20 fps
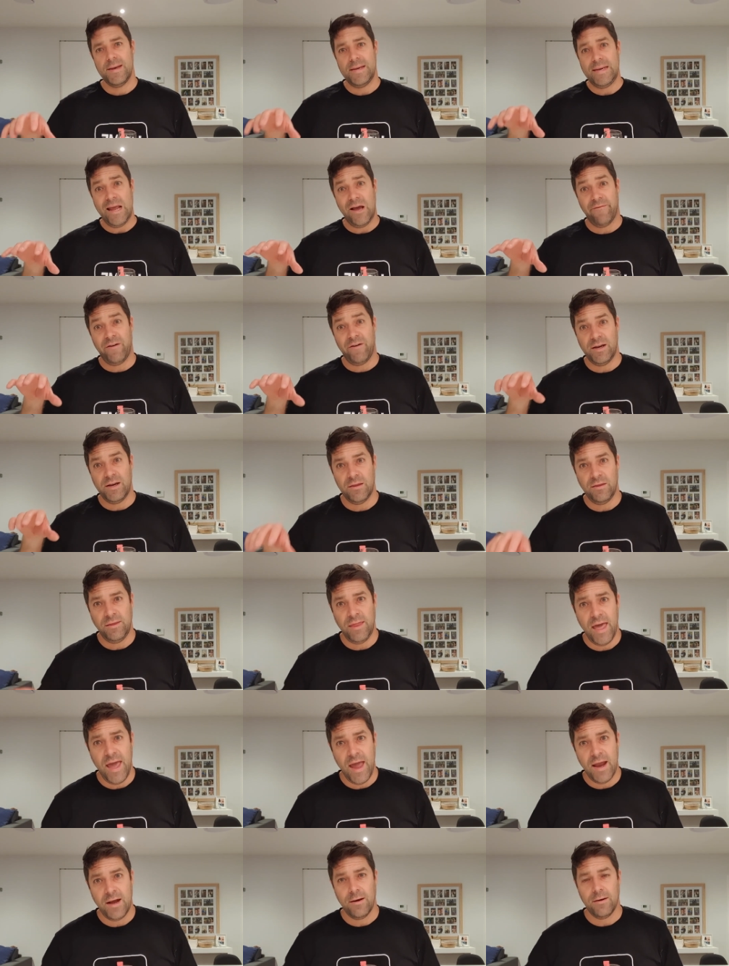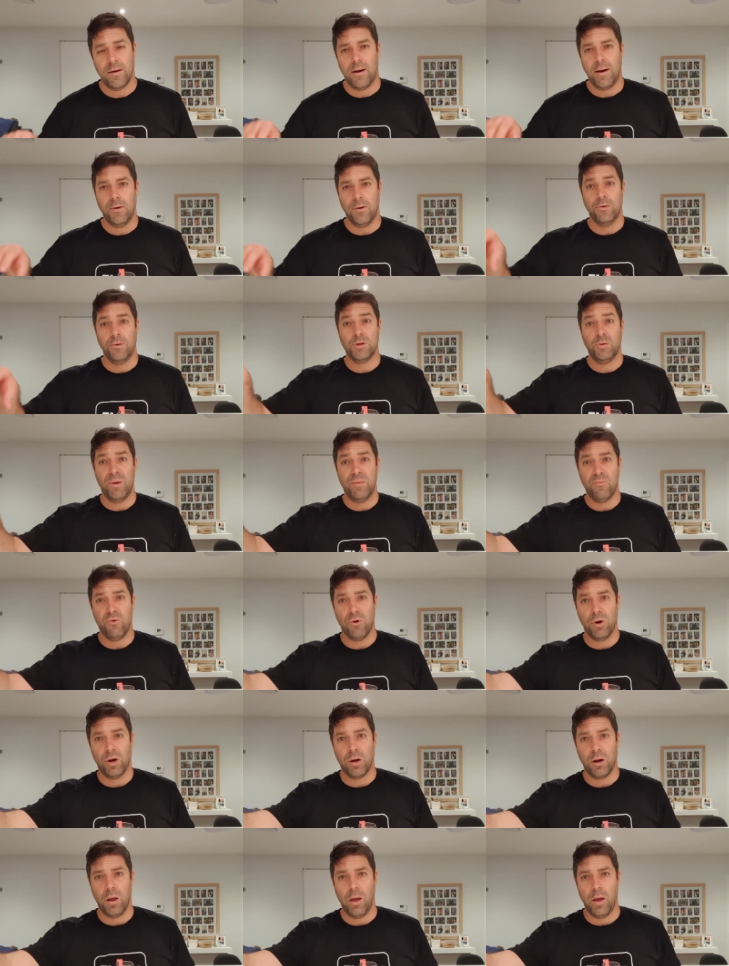Now, if I did that, I'd also be more
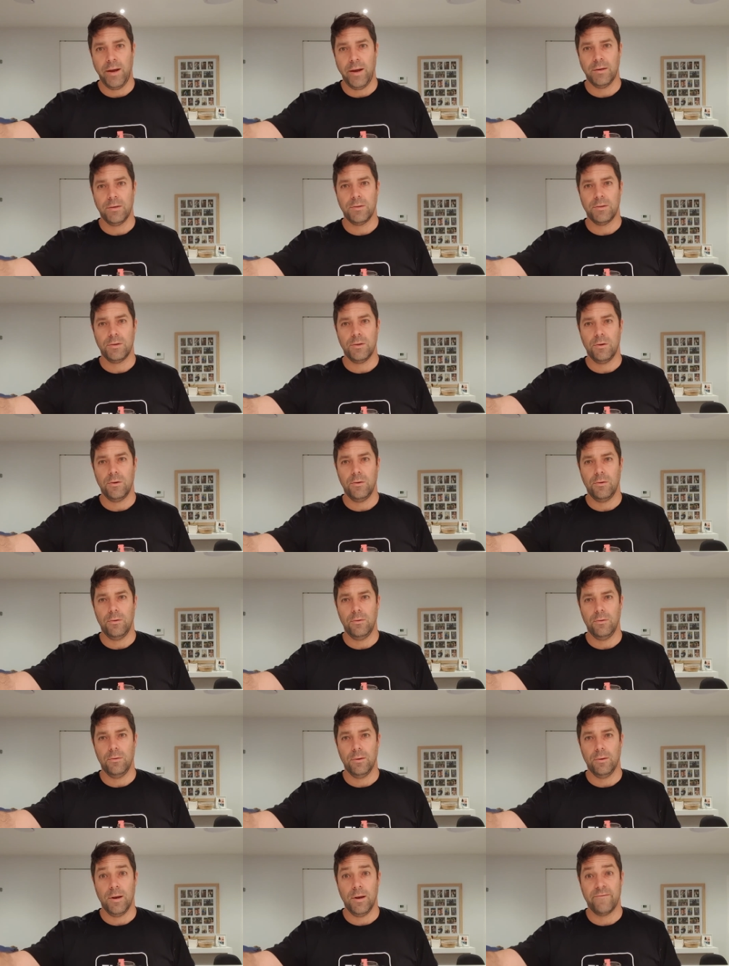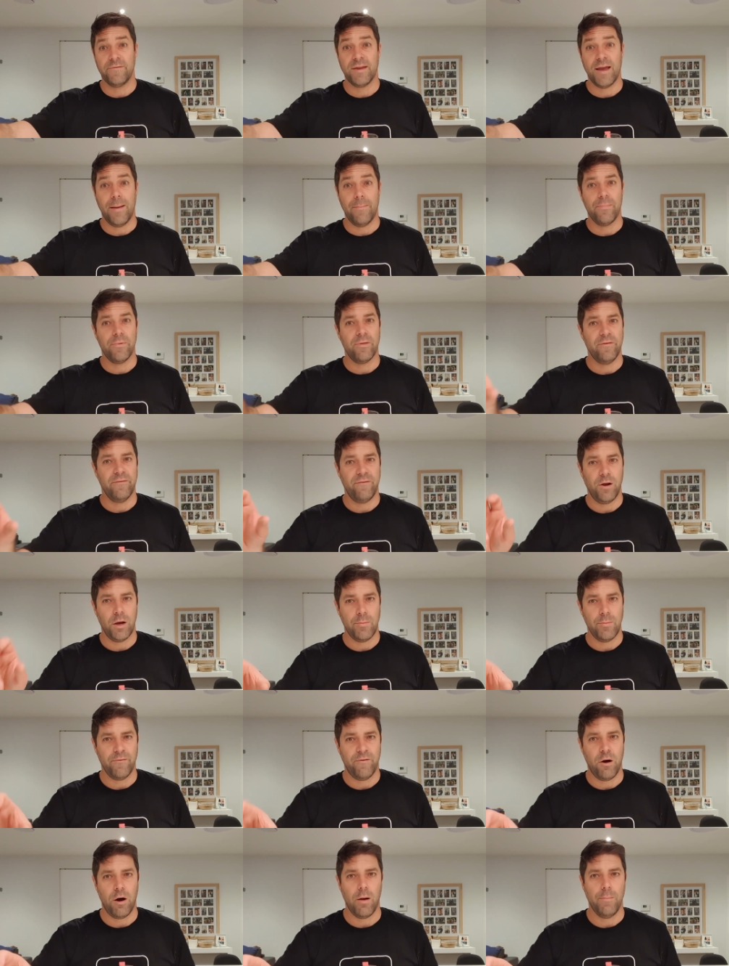inclined to lift up the volume
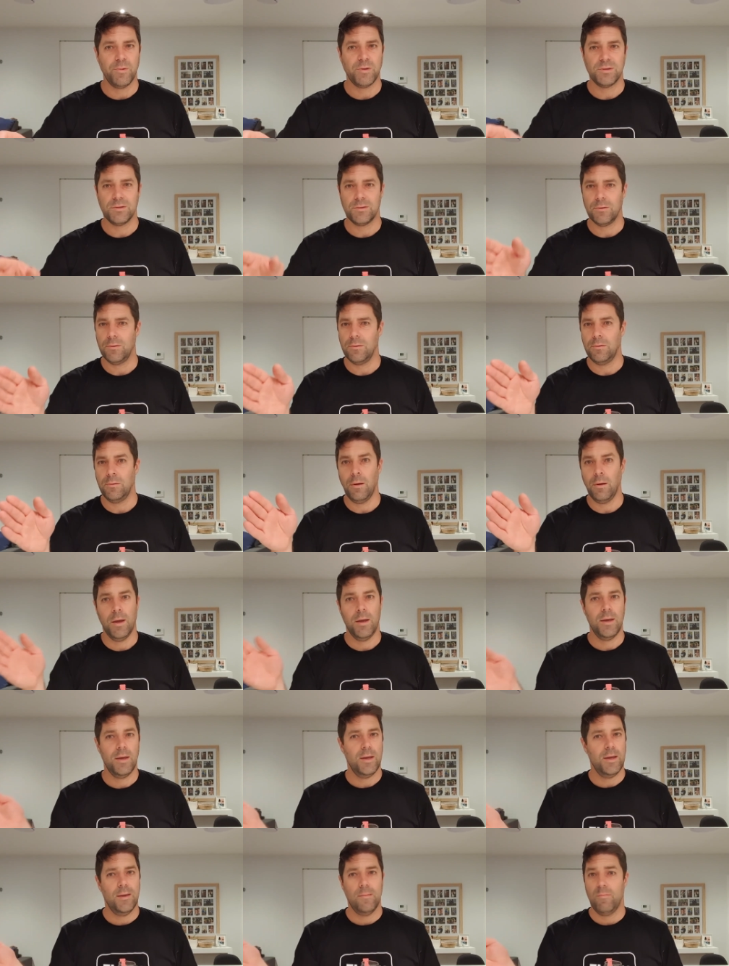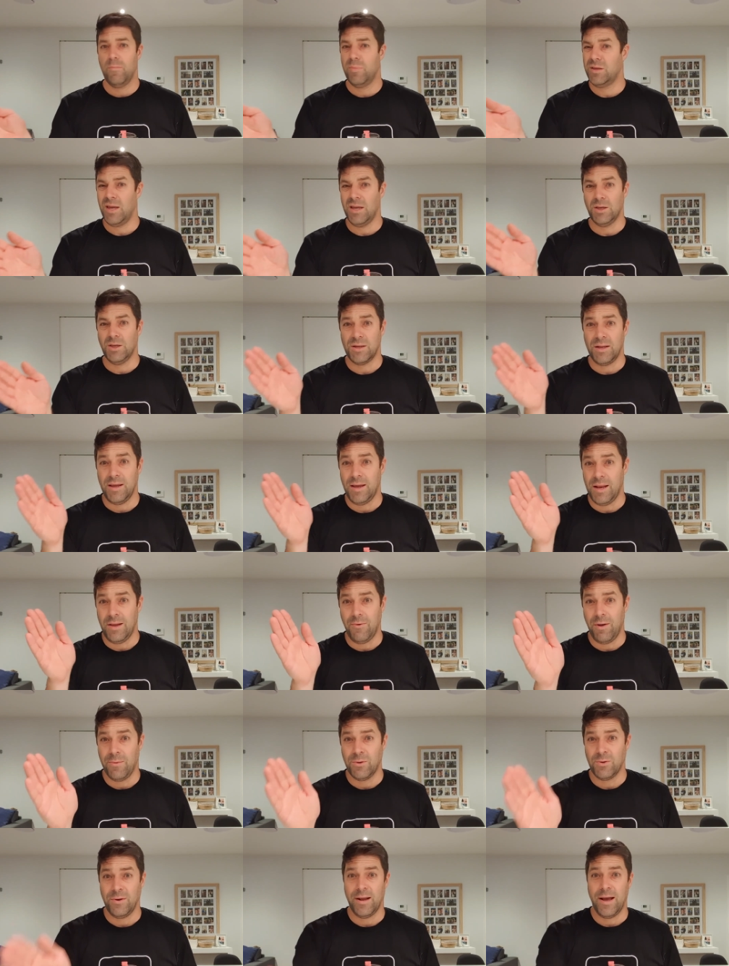of hops to potentially
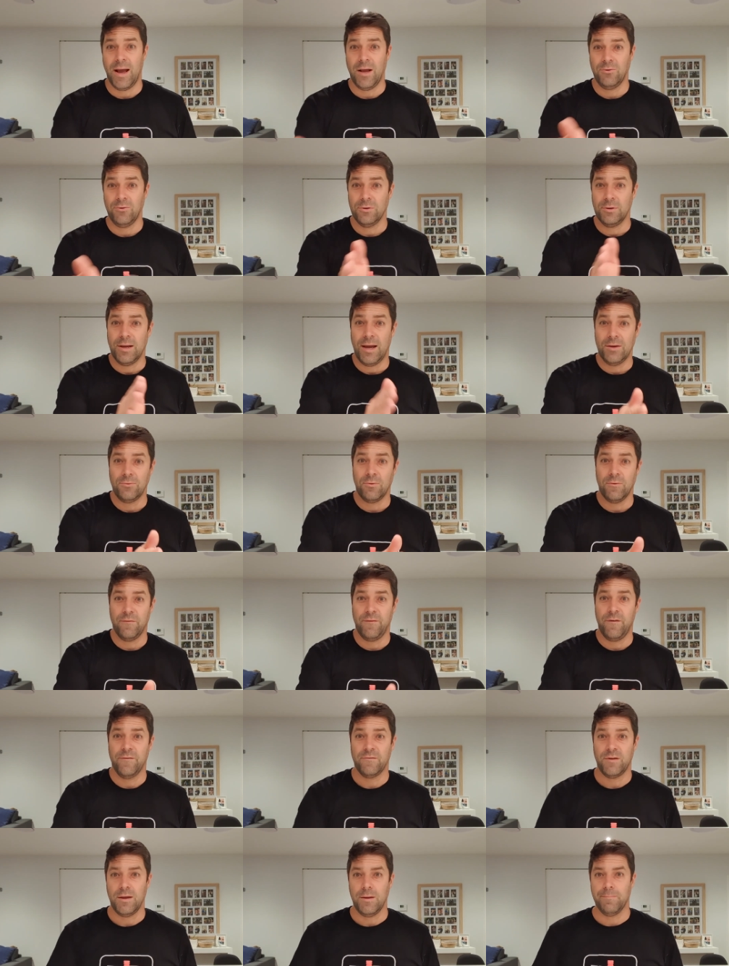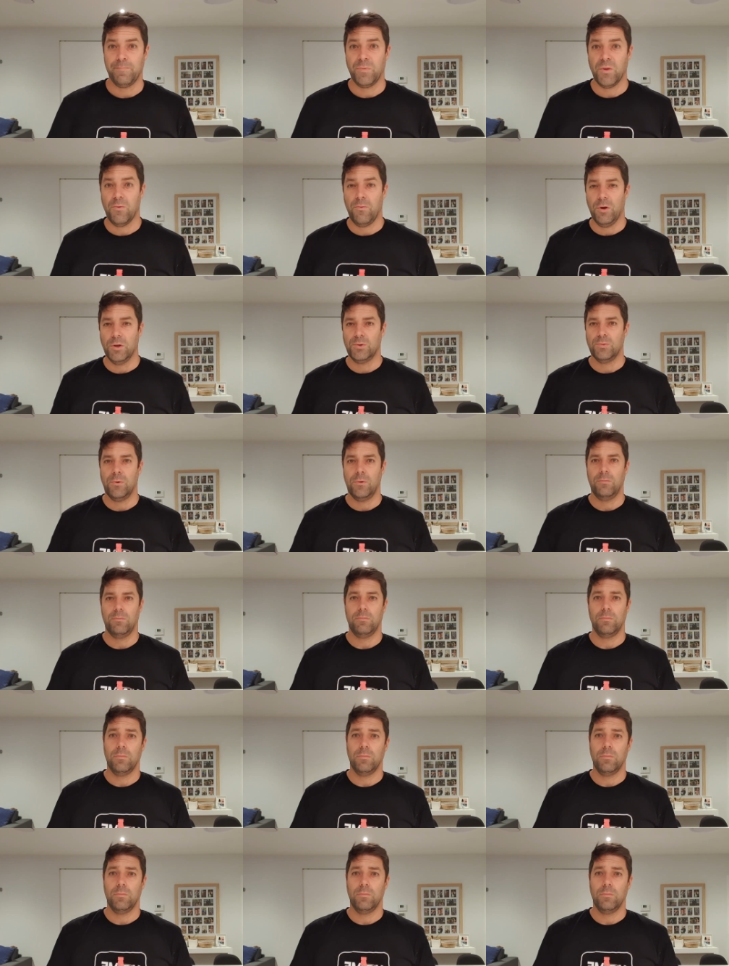anywhere between 100 and 150, which would